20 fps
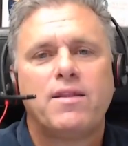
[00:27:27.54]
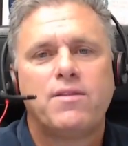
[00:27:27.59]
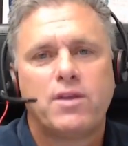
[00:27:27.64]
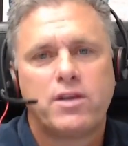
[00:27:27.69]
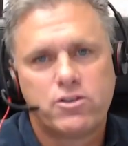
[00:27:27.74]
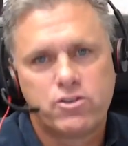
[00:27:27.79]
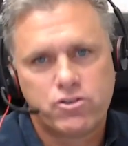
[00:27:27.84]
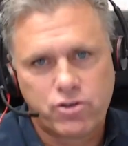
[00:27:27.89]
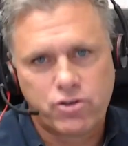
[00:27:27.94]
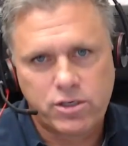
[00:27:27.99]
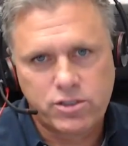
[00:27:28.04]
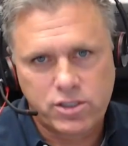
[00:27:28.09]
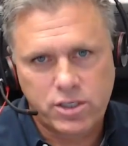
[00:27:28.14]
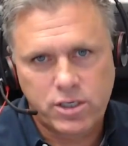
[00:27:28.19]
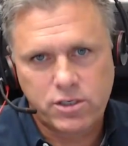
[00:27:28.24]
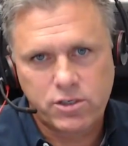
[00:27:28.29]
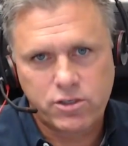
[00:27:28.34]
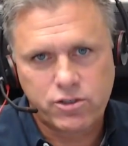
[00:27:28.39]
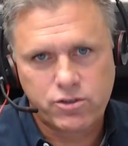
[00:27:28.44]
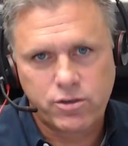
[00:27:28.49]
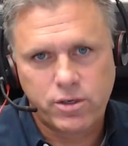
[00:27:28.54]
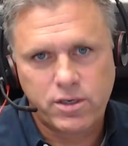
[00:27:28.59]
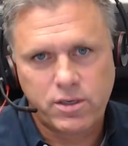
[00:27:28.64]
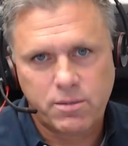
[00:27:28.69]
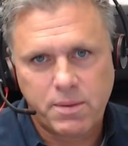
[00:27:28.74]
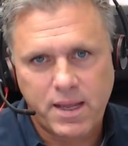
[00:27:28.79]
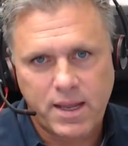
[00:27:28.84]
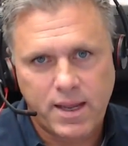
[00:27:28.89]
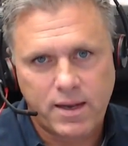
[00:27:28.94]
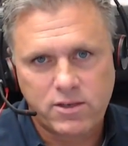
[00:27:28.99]
in the construction industry, to
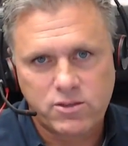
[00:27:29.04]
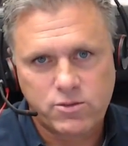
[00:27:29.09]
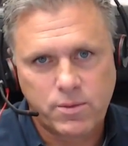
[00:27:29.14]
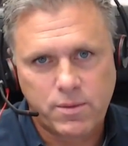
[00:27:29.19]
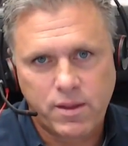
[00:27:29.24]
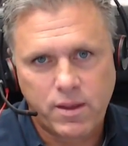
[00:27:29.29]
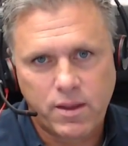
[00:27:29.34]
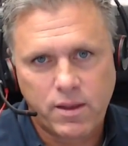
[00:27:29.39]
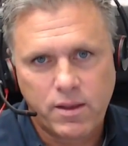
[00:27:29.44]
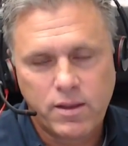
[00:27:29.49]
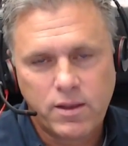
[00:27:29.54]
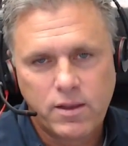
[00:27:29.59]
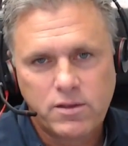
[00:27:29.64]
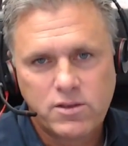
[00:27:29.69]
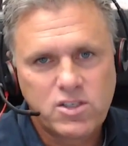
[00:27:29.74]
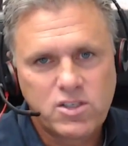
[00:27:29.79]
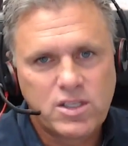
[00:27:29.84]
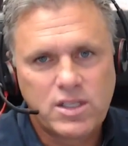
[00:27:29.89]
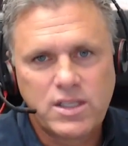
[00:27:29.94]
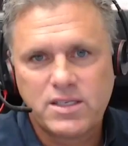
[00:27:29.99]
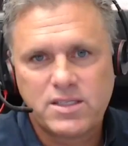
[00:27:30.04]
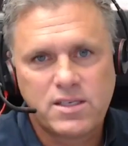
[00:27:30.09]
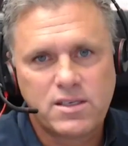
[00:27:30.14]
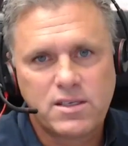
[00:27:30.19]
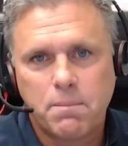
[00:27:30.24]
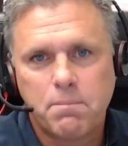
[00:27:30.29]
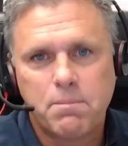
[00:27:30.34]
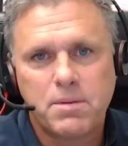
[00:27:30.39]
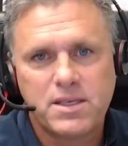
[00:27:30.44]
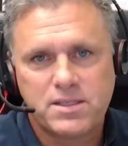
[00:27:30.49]
be honest with you. Just listen
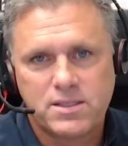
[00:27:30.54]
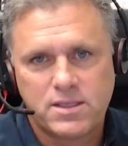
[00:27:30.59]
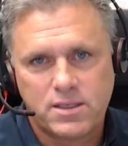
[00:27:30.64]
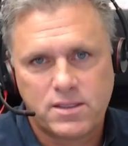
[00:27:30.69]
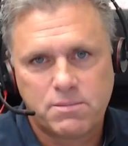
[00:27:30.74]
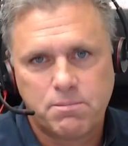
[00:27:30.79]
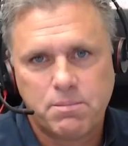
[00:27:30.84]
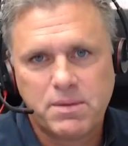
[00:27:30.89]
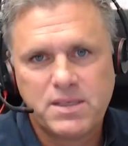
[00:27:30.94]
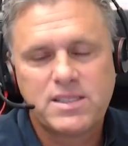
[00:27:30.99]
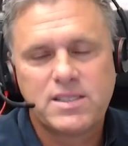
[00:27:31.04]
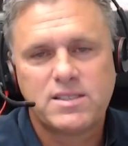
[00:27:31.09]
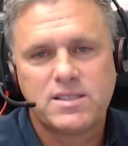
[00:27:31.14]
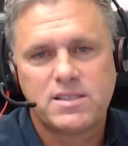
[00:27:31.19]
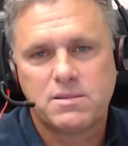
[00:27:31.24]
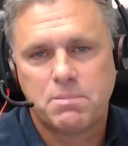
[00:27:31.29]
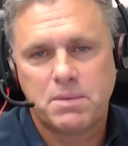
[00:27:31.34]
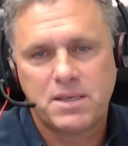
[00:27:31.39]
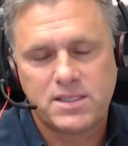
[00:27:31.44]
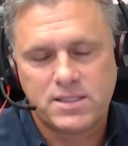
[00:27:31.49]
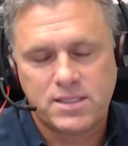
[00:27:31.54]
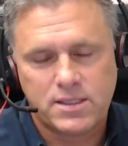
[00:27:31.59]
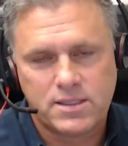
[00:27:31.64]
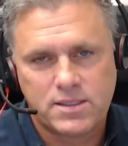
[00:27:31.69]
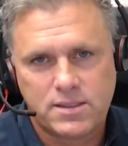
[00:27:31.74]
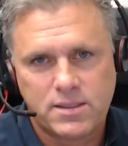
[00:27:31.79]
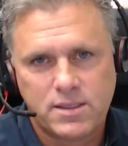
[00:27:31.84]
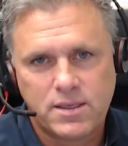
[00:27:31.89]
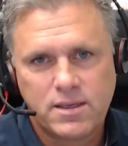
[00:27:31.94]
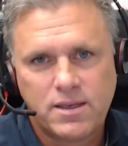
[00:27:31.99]
to business. Business is
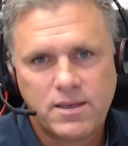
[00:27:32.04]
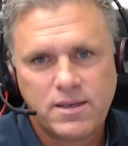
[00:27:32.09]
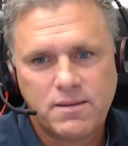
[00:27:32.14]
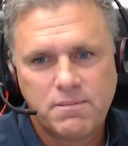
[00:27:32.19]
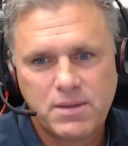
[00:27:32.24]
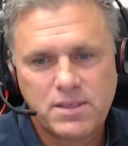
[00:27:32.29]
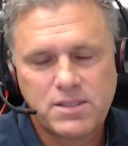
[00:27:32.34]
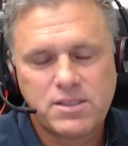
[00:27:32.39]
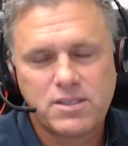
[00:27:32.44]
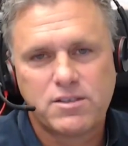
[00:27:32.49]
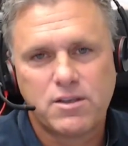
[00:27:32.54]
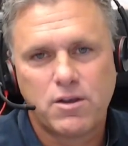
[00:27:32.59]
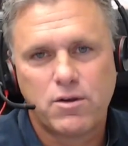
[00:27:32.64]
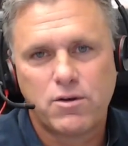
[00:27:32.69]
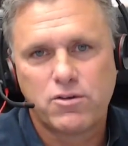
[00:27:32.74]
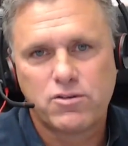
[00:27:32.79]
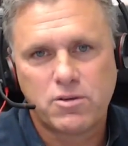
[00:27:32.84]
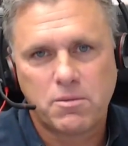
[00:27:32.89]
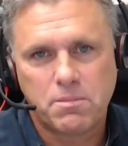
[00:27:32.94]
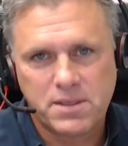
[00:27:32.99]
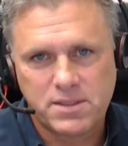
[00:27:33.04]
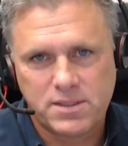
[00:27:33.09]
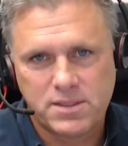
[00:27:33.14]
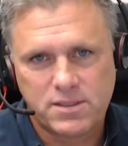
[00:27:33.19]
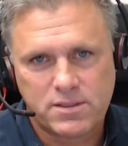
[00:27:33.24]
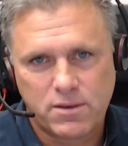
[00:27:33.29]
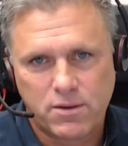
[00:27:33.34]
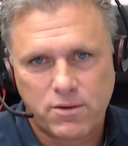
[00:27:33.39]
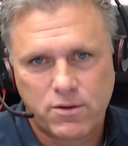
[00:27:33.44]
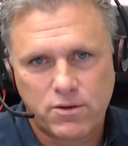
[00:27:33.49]
business. Business owners are
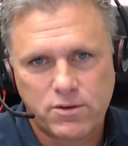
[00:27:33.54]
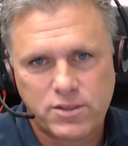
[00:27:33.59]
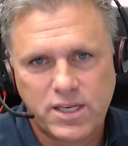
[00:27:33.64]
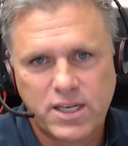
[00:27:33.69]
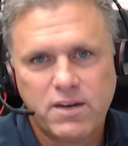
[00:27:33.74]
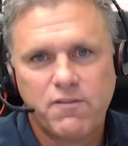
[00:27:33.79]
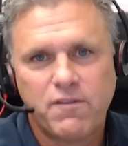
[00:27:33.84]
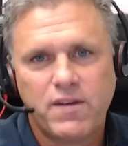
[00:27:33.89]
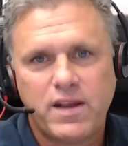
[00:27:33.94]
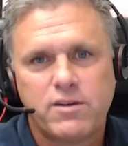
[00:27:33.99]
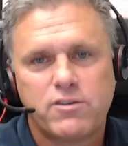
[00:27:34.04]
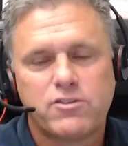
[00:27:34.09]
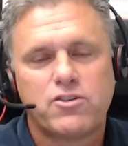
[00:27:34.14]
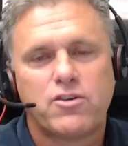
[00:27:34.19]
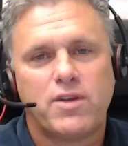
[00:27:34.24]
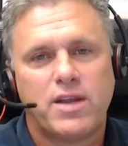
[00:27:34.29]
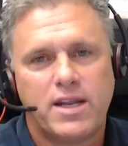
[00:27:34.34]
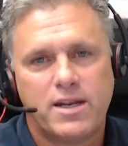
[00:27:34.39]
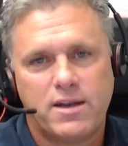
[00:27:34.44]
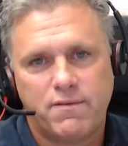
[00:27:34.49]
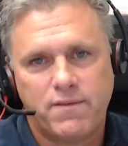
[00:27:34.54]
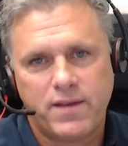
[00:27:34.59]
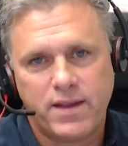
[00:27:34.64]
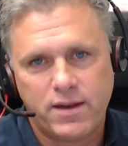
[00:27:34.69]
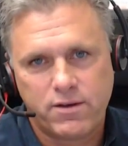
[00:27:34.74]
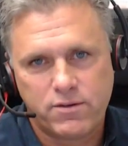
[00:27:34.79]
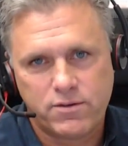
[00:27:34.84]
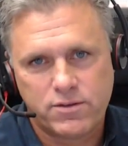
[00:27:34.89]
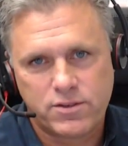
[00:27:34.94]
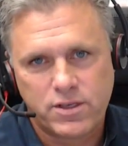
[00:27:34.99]
business owners. Innovators are
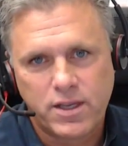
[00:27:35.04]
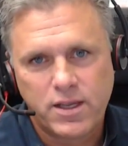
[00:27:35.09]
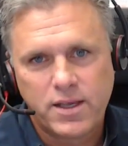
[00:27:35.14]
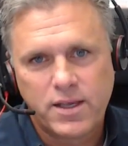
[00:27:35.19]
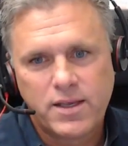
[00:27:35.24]
innovators.